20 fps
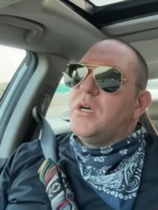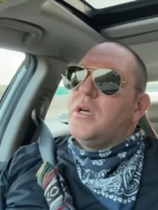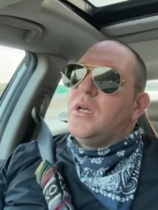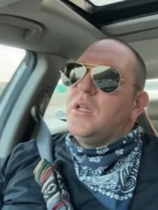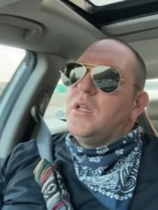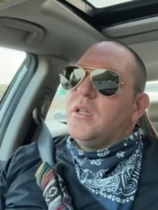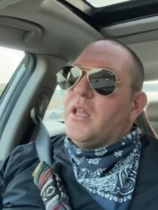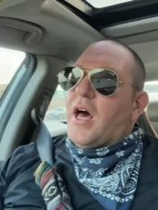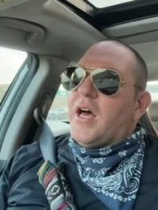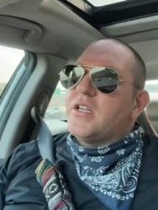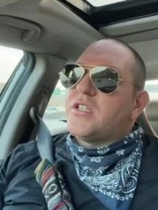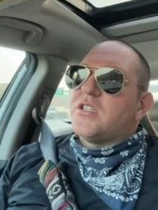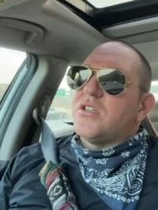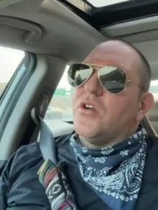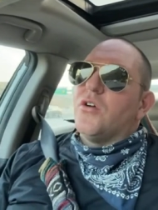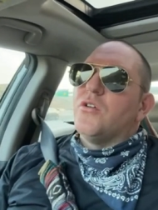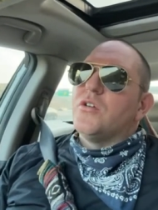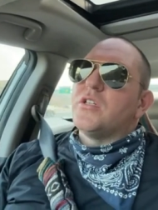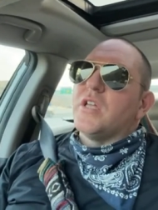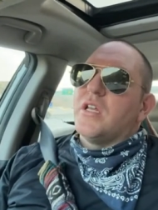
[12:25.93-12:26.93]
last
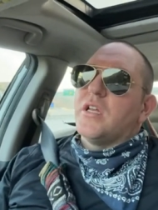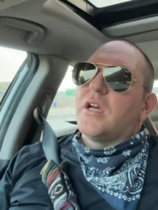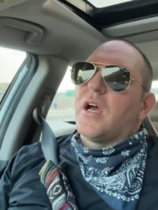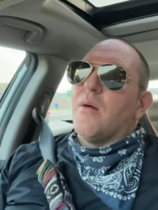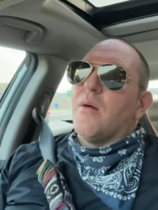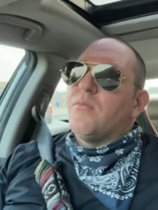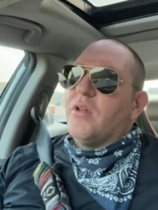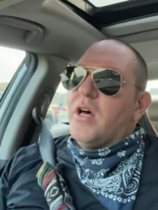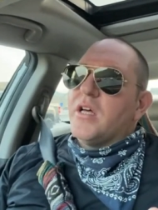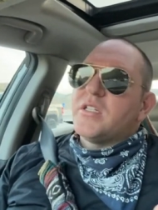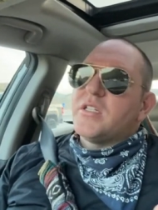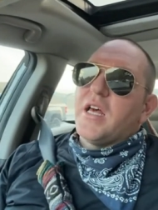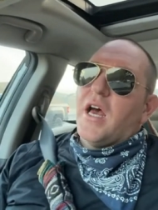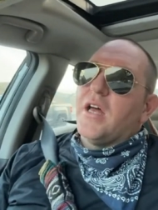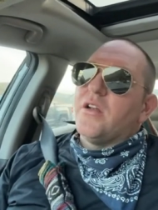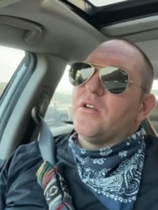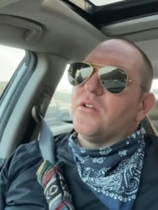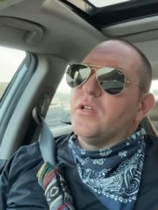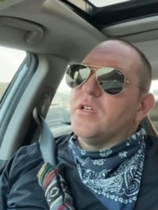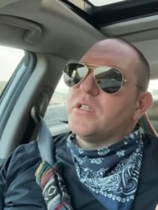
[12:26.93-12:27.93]
Thursday to come to Los
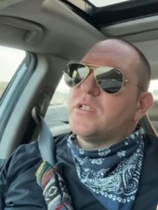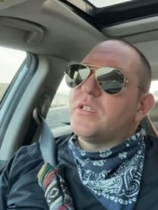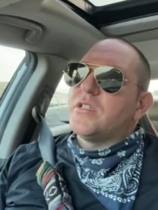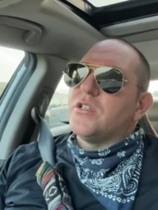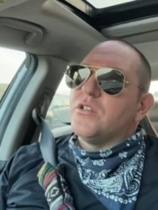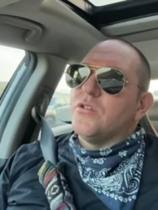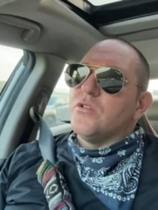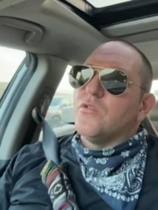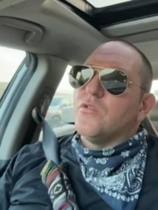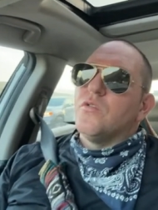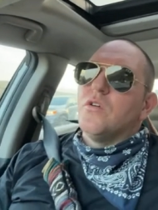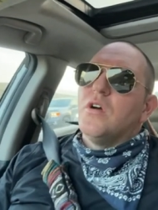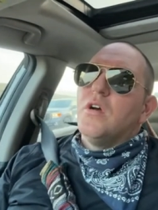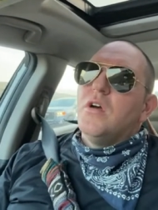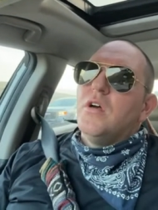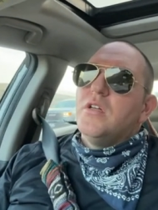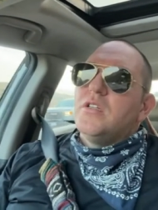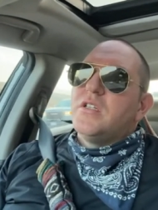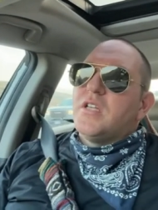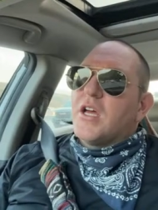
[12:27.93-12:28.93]
Angeles
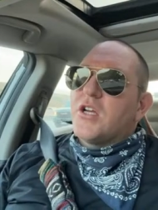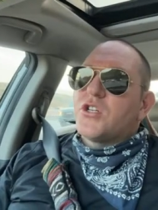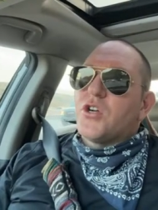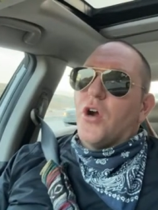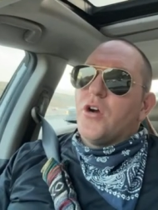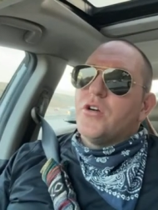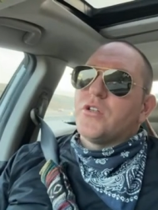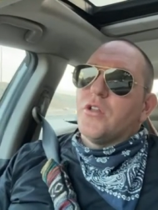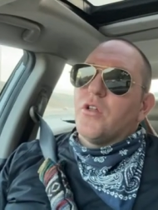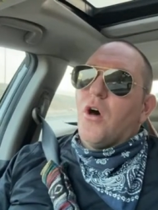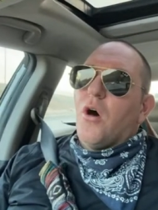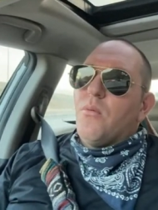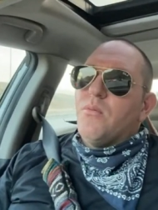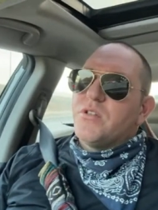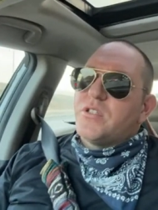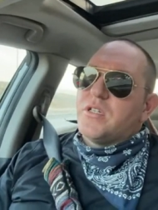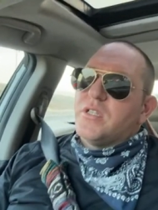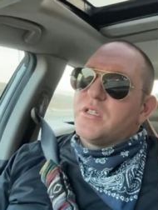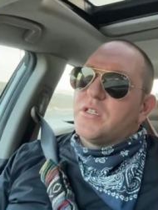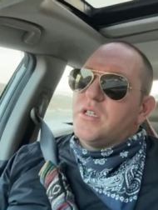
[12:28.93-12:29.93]
to take charge of the
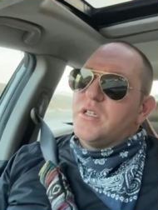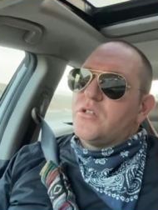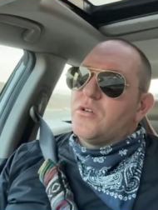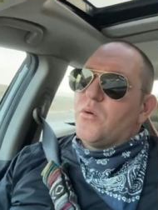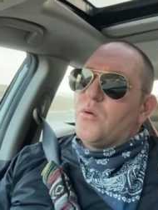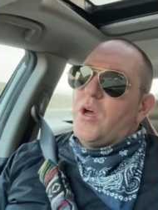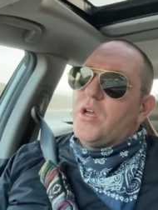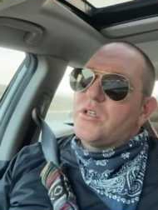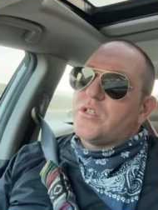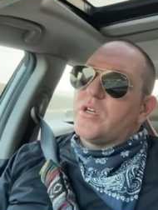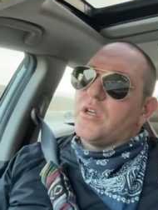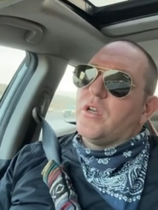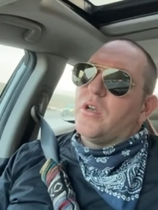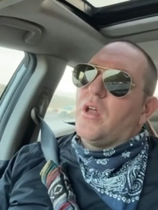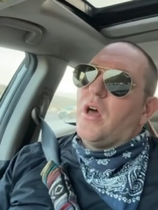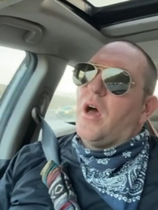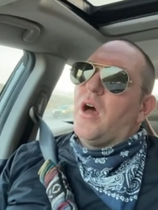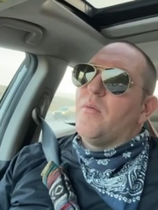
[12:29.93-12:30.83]
homelessness situation.